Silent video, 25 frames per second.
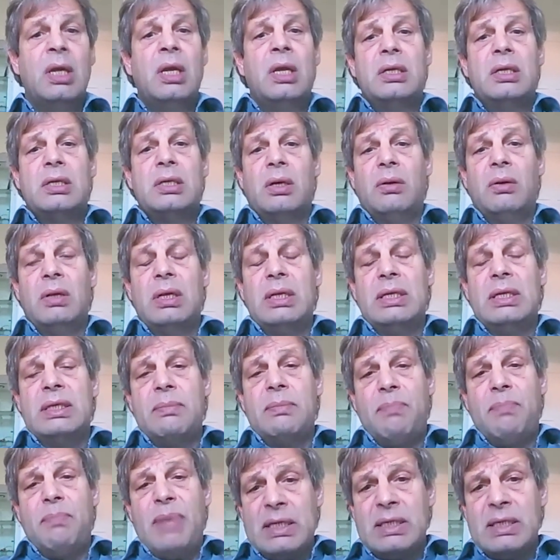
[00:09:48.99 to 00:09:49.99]
So the
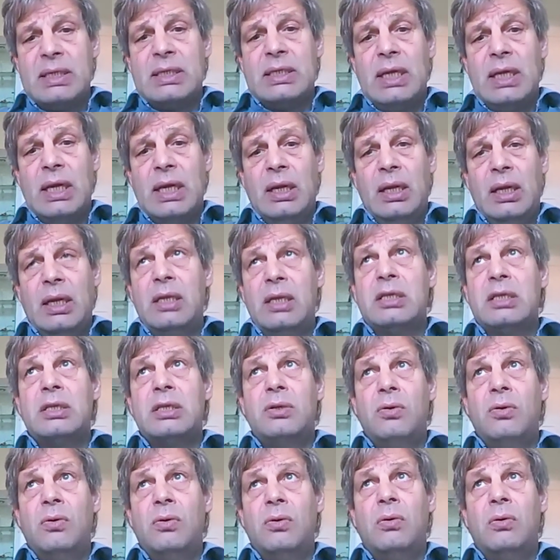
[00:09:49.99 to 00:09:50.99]
best thing is
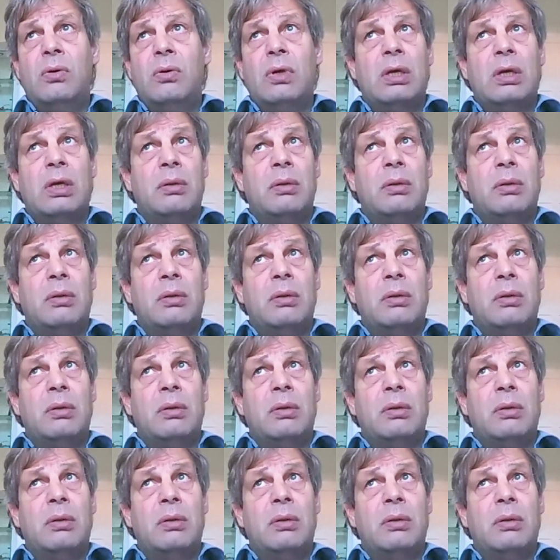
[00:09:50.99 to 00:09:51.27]
to